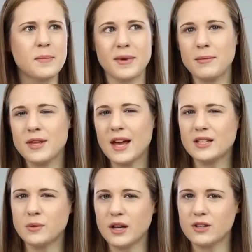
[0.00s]
maybe
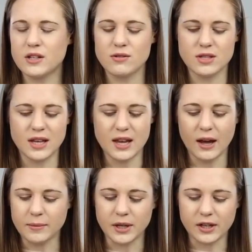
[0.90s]
that's why you're using it.
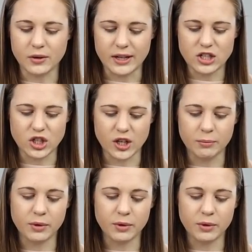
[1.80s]
I'm not quite sure,